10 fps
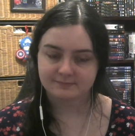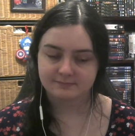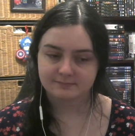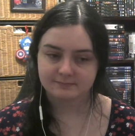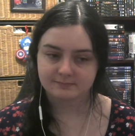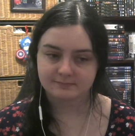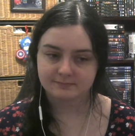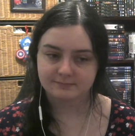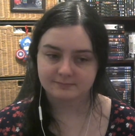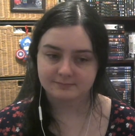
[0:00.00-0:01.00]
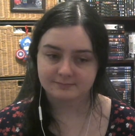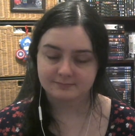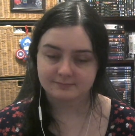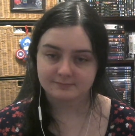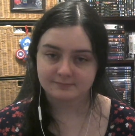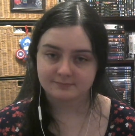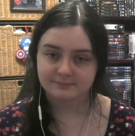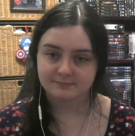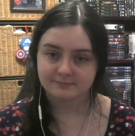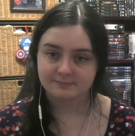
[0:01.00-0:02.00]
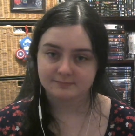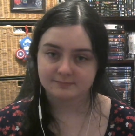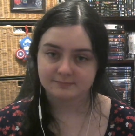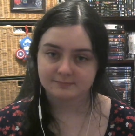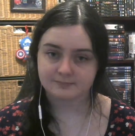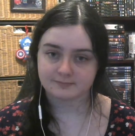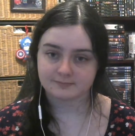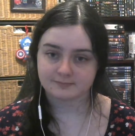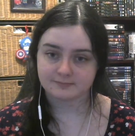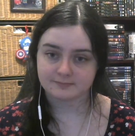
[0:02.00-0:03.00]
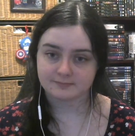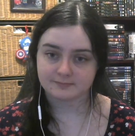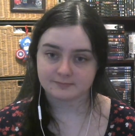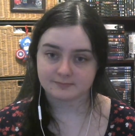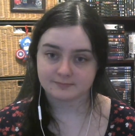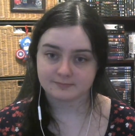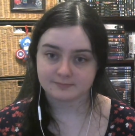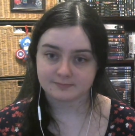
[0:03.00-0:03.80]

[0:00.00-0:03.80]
Nobody speaks.